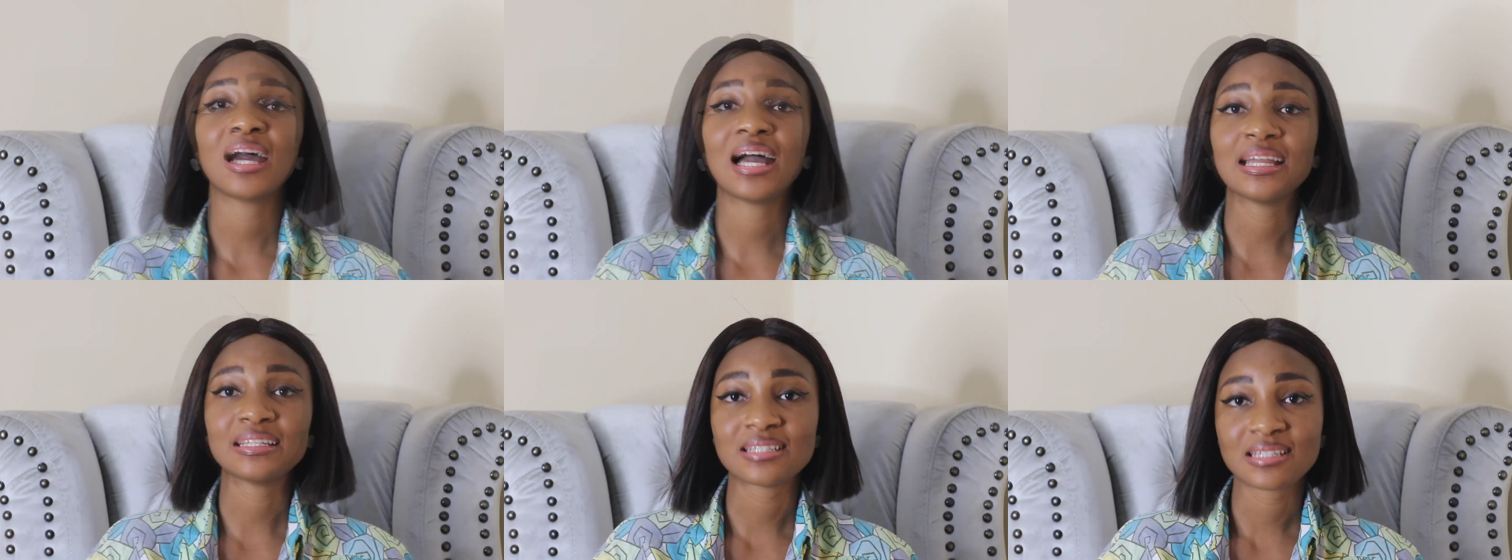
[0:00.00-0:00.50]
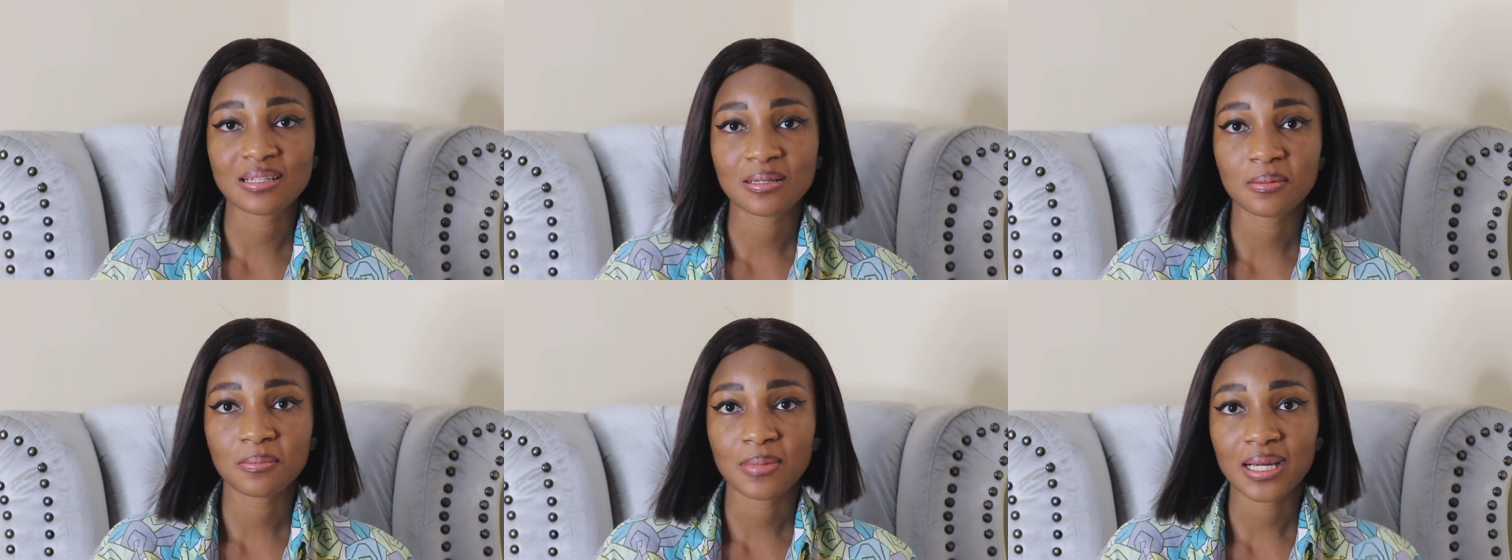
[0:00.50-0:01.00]
And
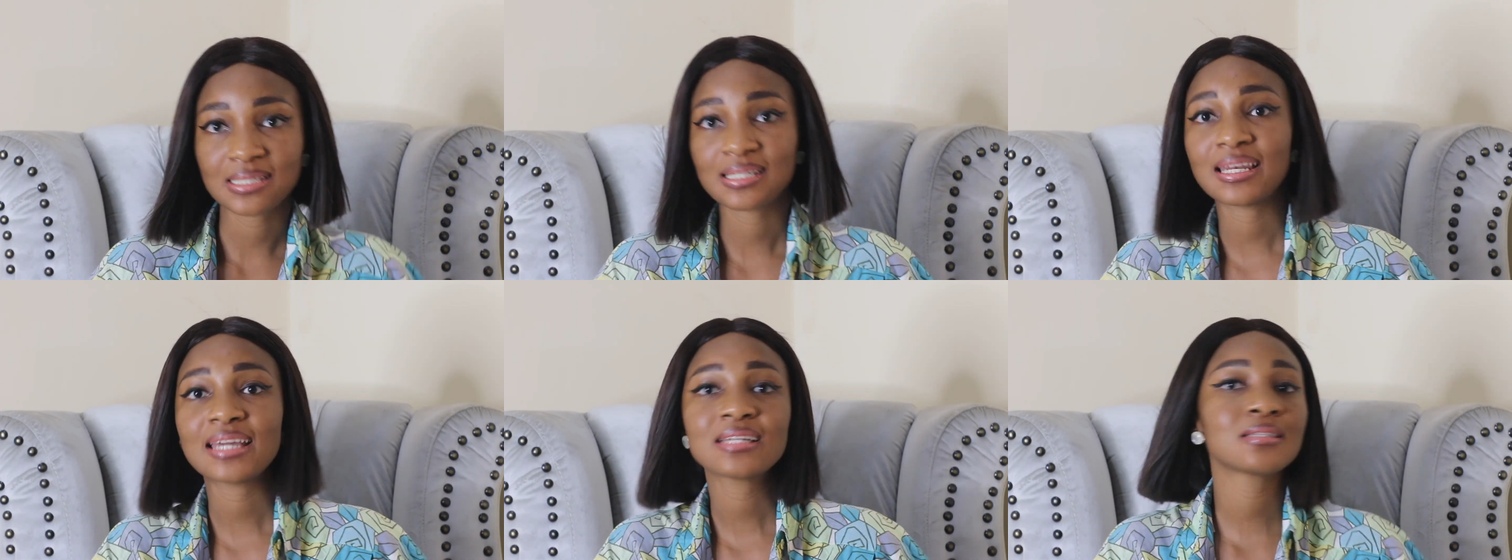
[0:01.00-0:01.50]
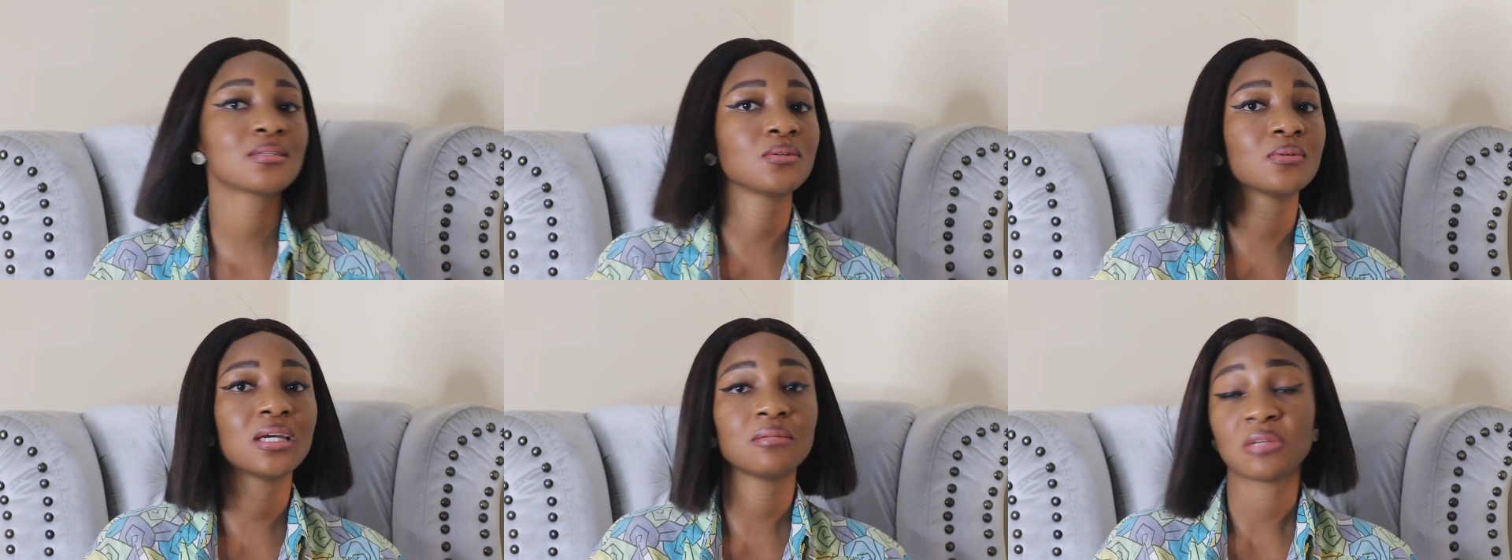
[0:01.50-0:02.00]
as I like
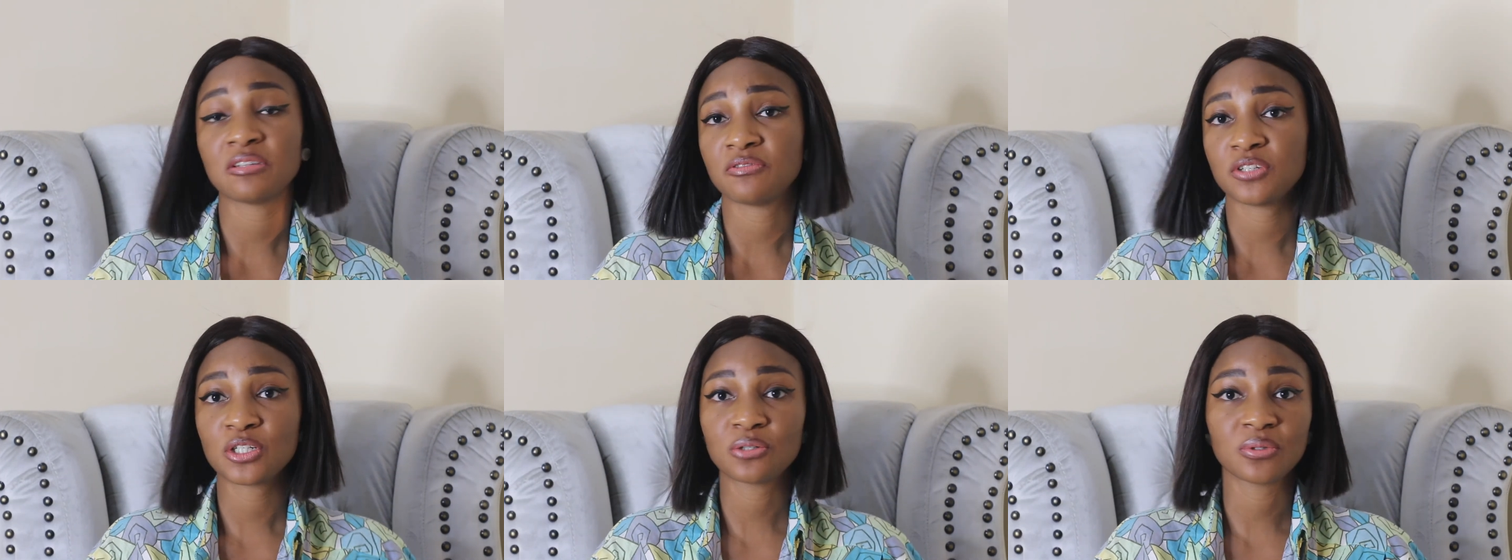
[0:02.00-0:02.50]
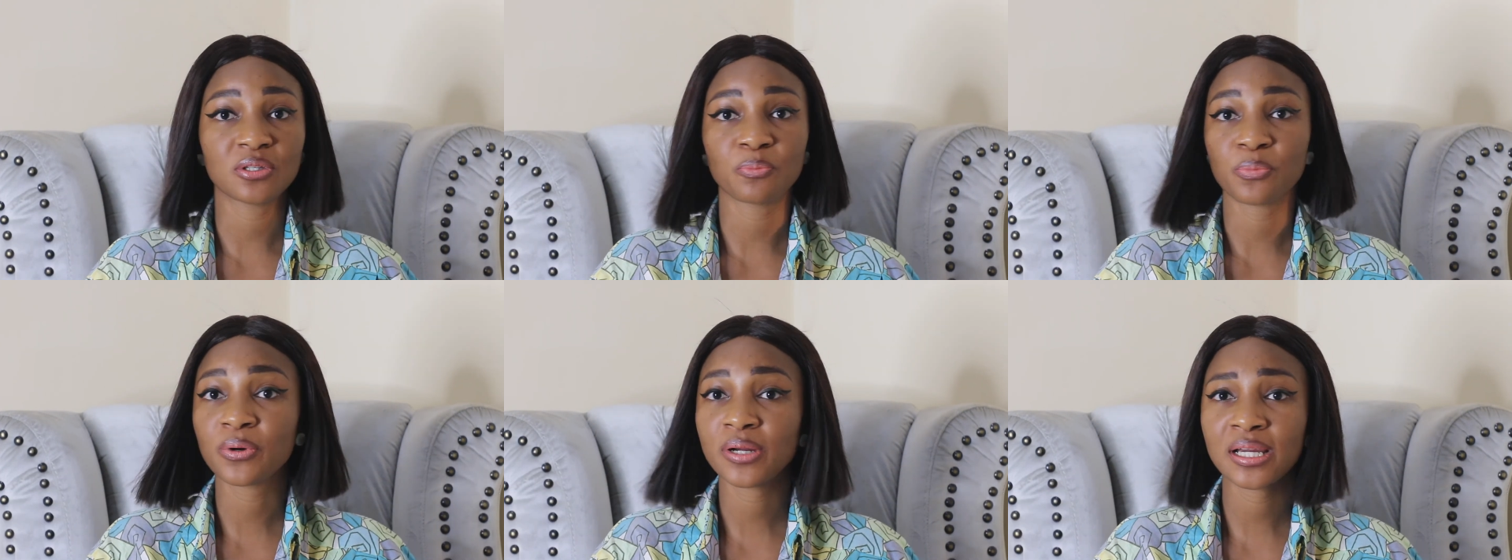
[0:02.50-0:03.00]
to end my video with a
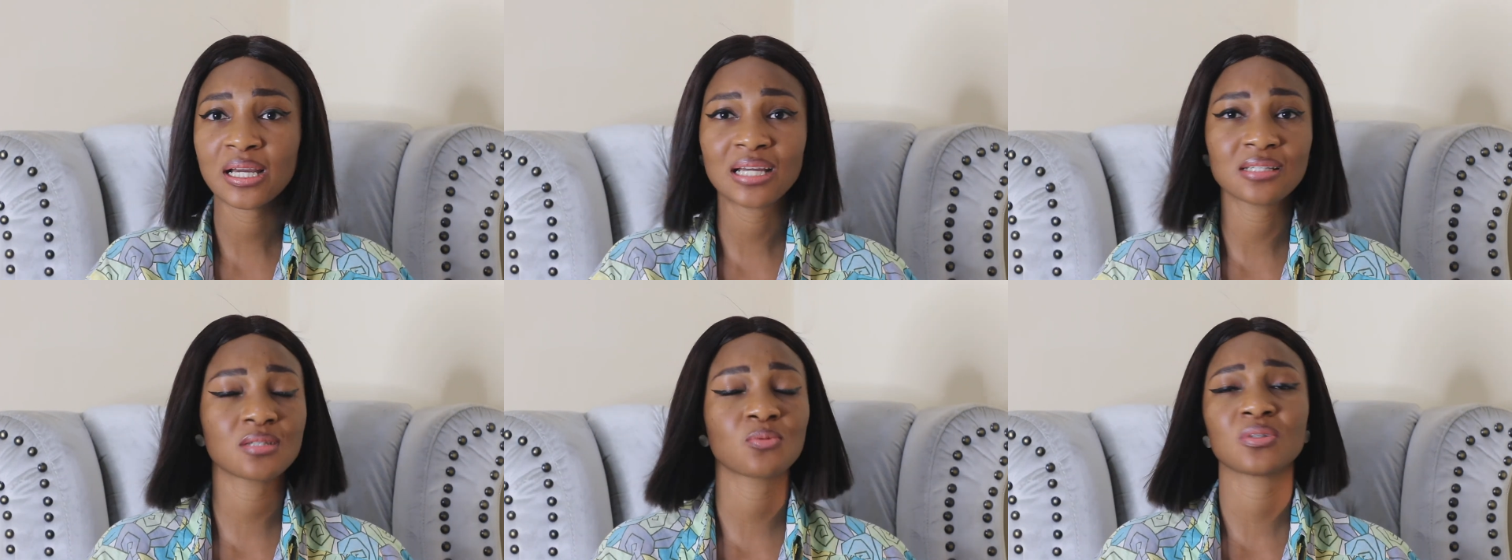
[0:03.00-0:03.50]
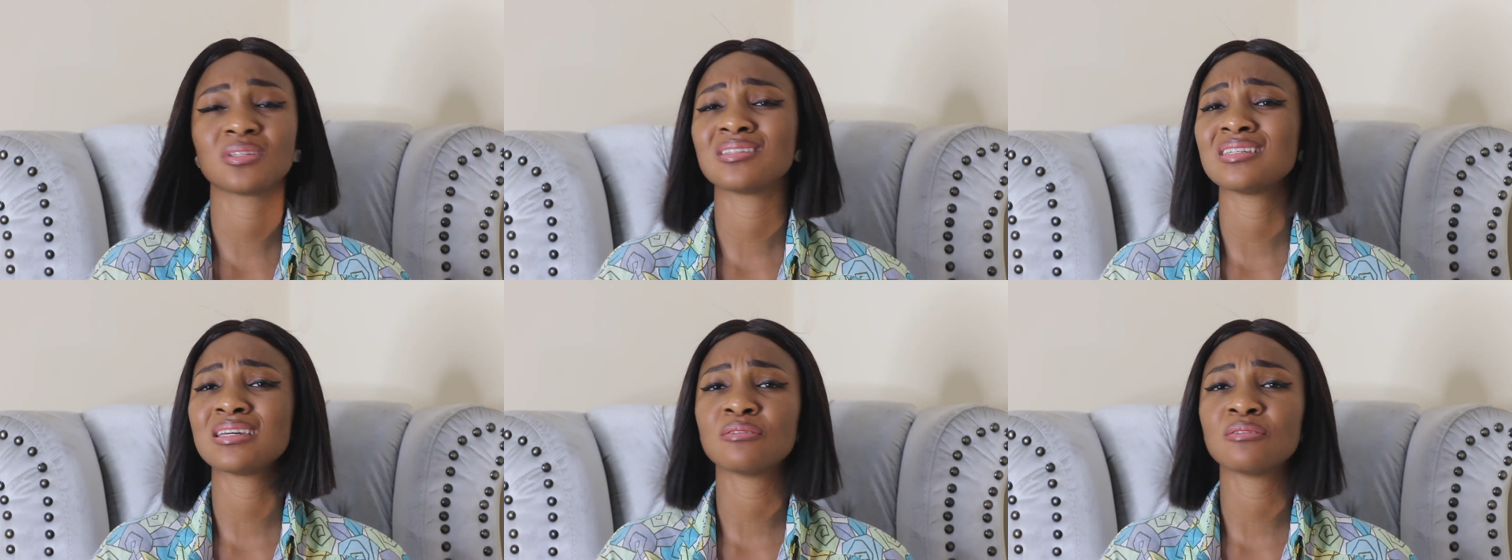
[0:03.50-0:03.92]
prayer, I just want to say a